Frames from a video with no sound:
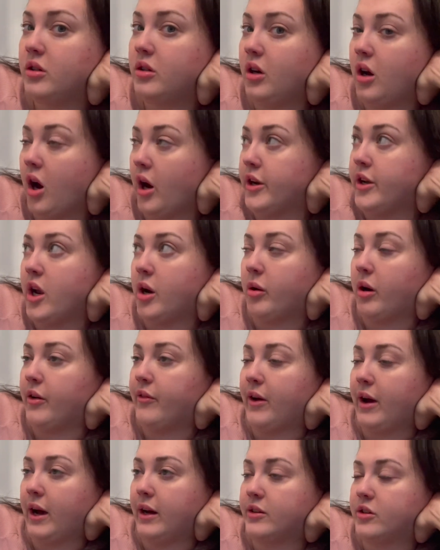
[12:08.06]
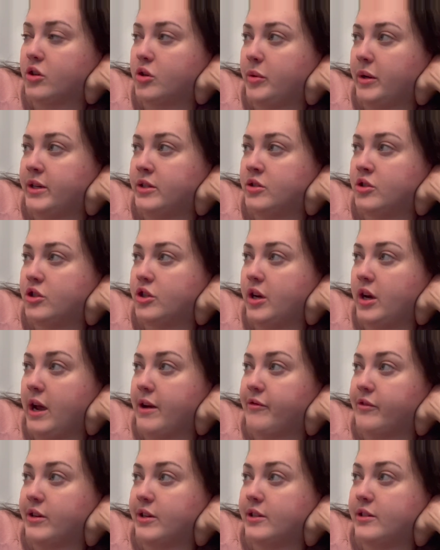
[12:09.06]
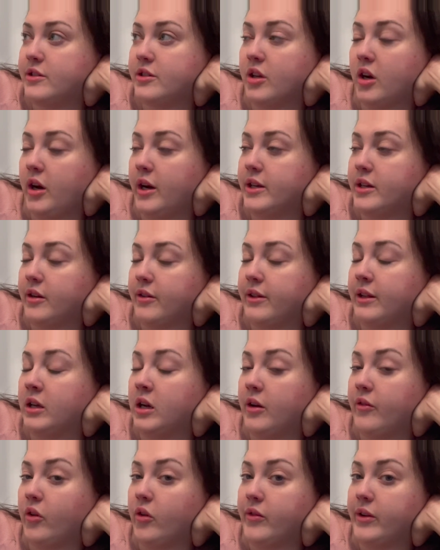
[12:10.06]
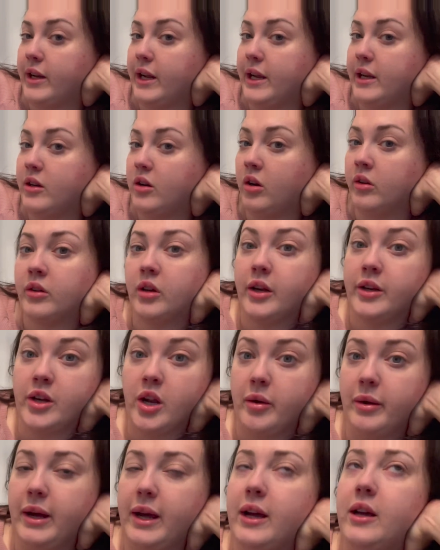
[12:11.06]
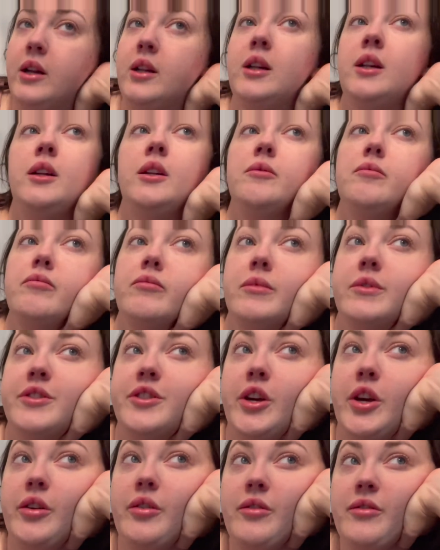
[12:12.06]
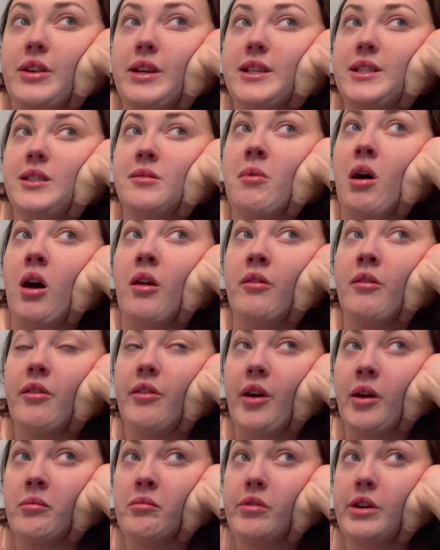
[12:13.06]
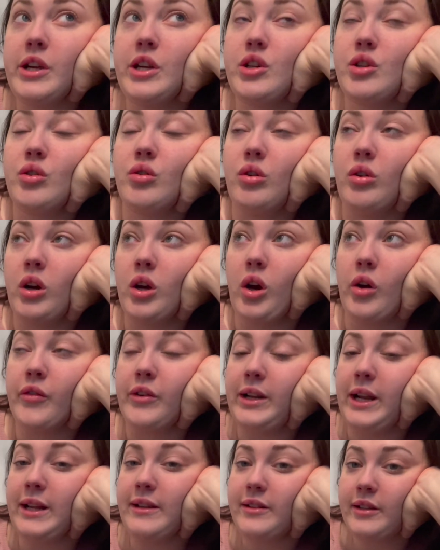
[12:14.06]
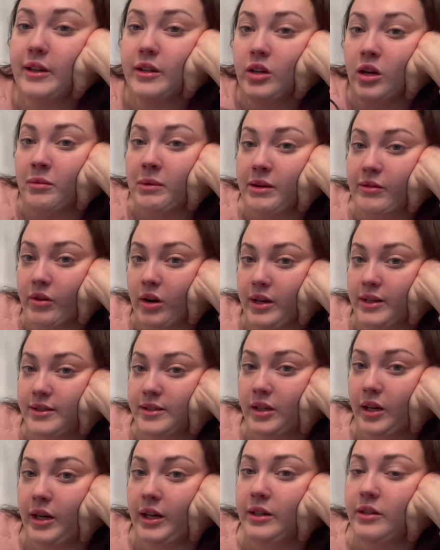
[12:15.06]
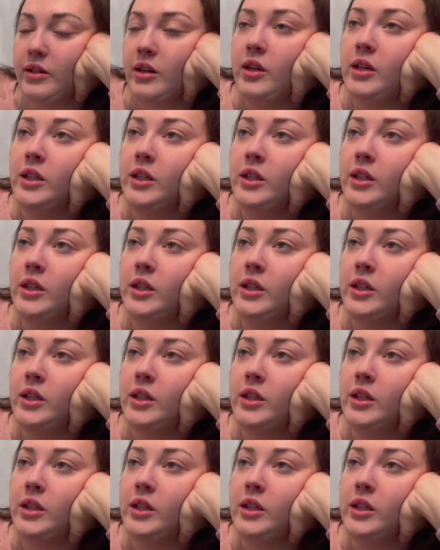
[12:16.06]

I know I've had a twinge. Every side I think I've ovulated on, I know it. So this month I'm pretty sure I ovulated on my right side,